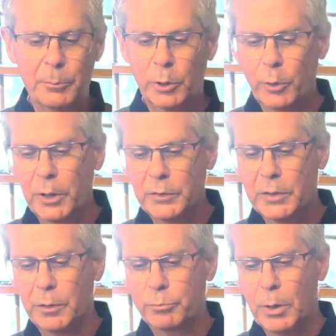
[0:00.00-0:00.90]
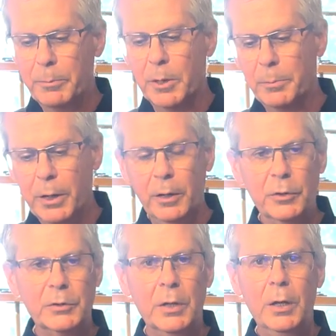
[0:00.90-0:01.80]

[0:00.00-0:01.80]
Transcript: to go ahead and start prepping the pears.